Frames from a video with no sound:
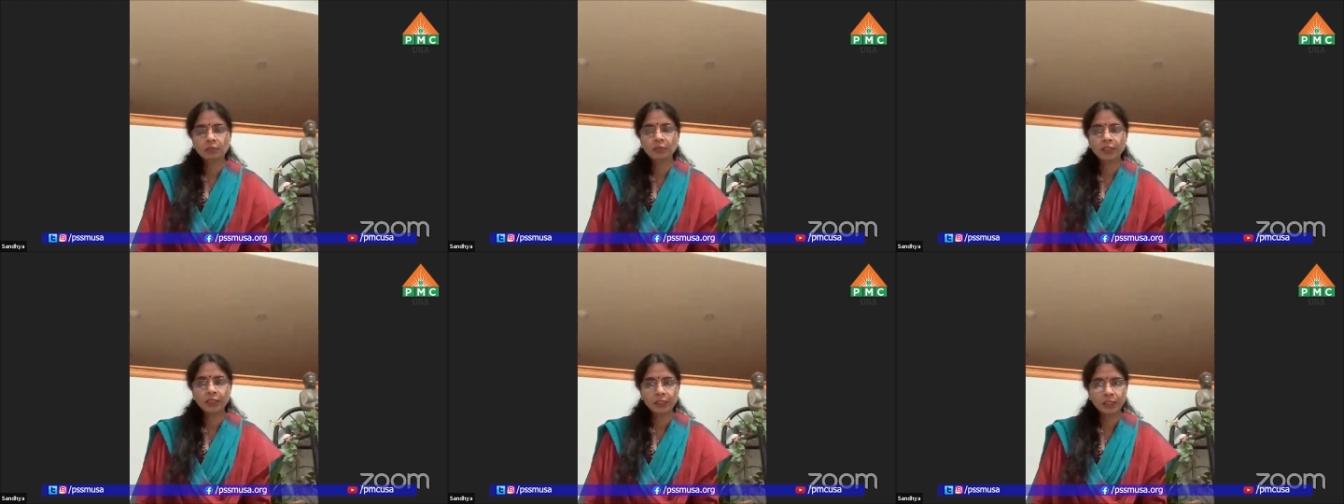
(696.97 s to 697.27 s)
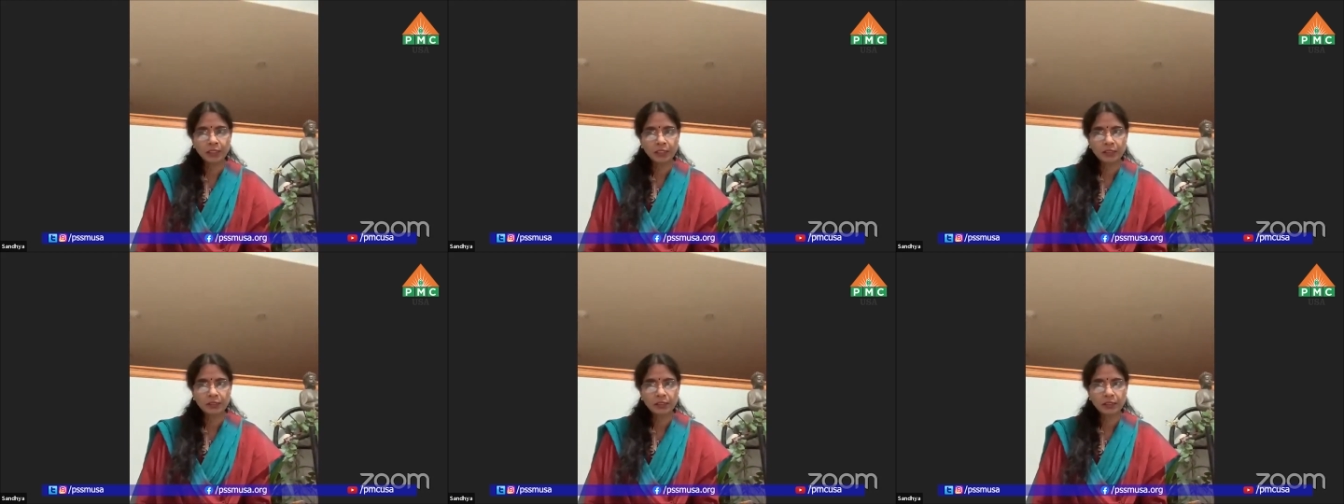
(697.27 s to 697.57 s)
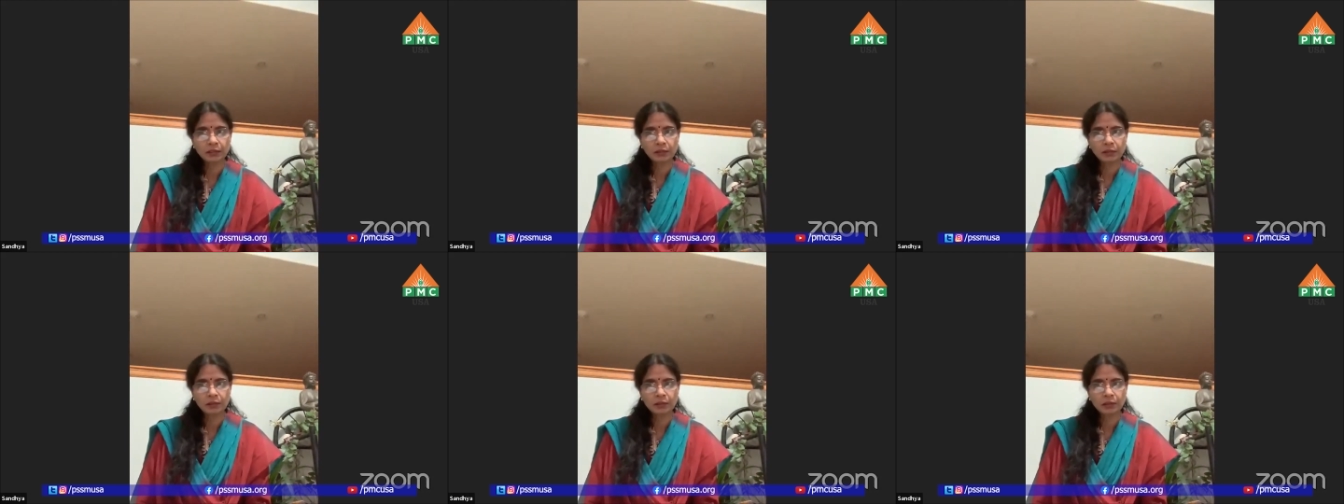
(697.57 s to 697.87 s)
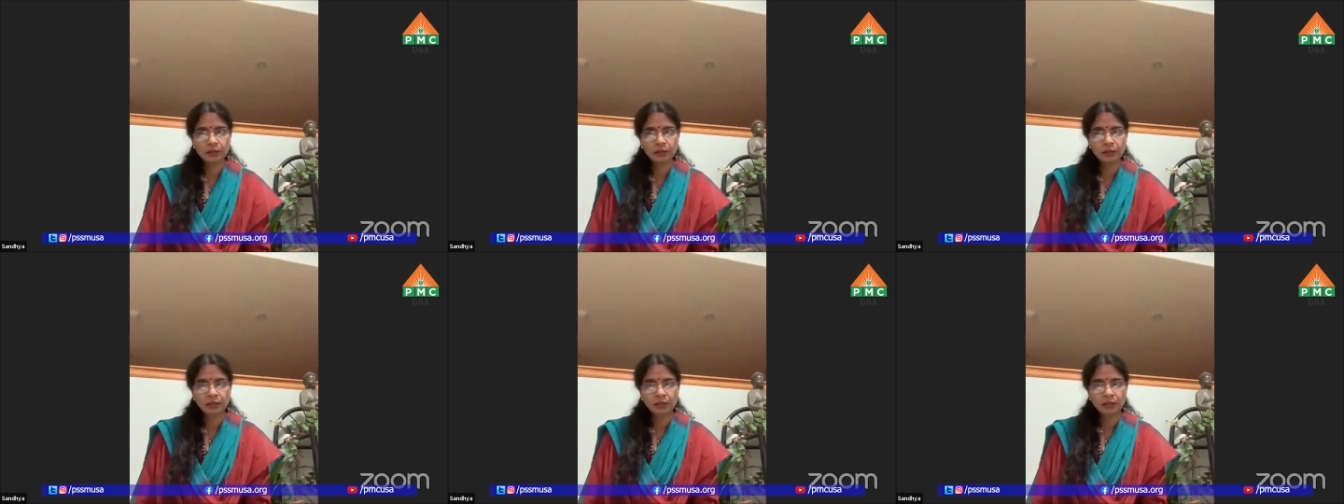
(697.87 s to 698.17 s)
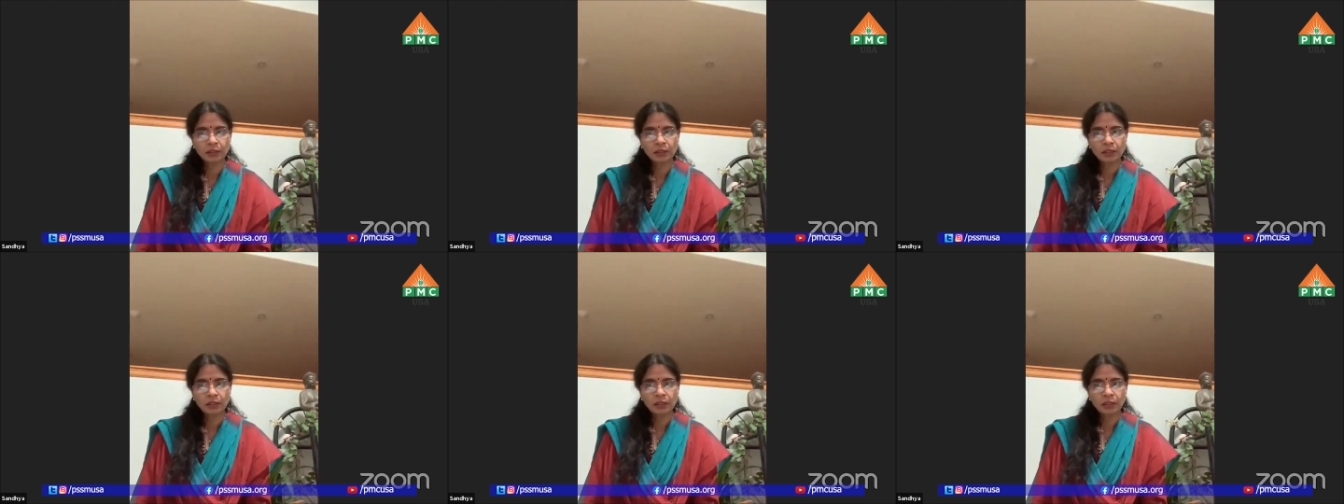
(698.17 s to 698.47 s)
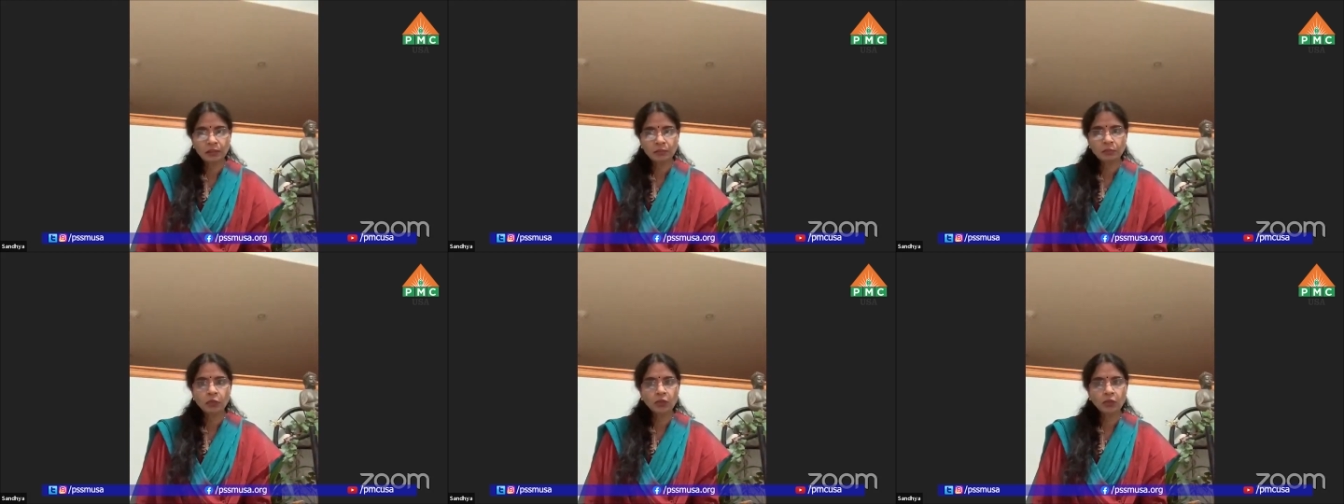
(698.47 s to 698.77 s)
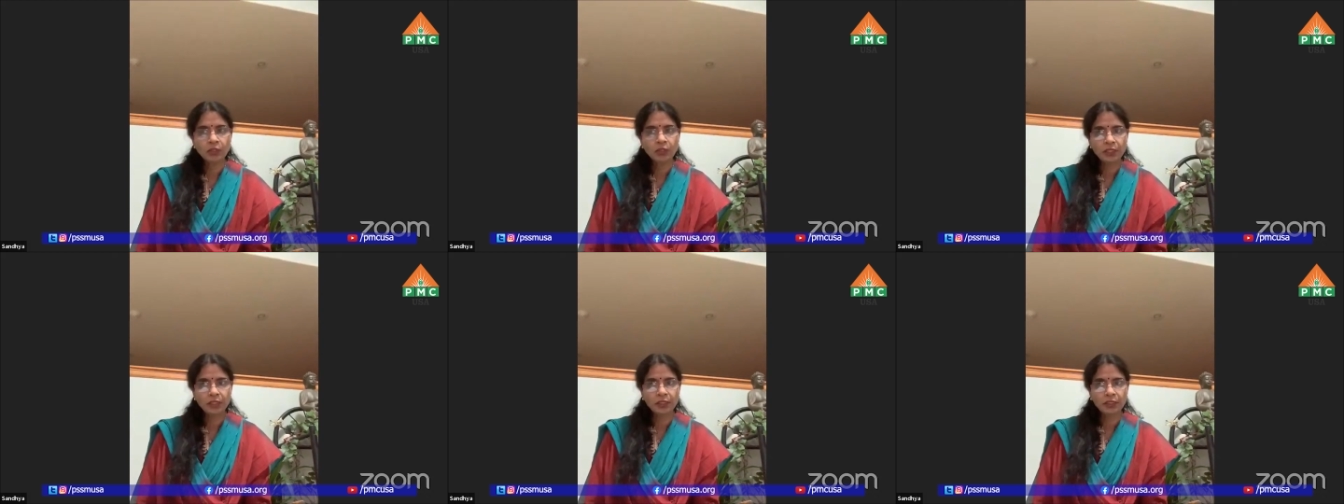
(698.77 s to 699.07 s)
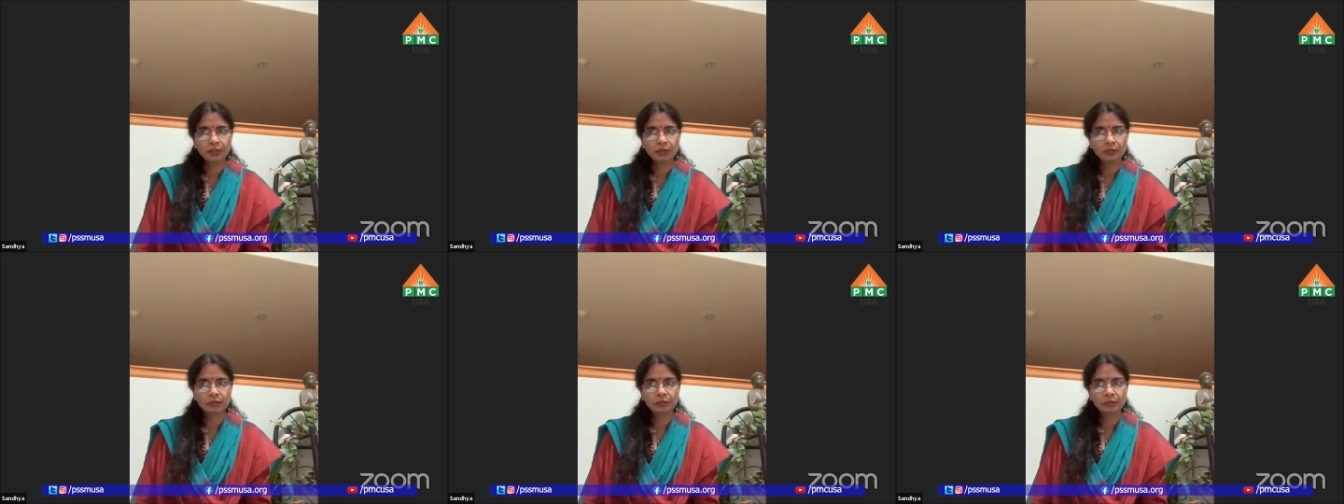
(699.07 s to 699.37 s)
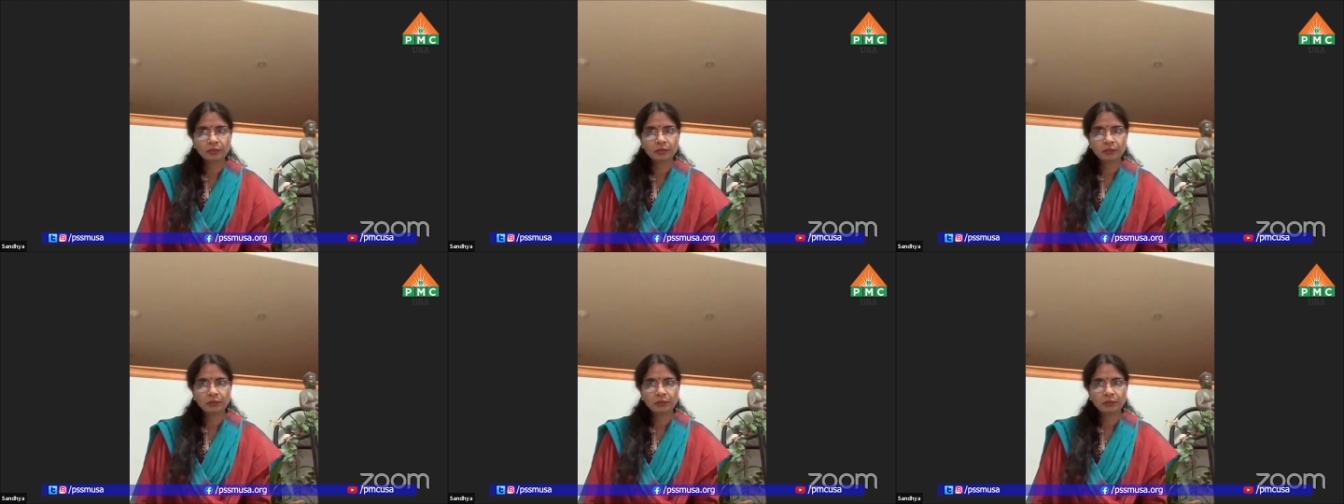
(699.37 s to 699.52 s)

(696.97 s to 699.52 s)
Meditation, book reading.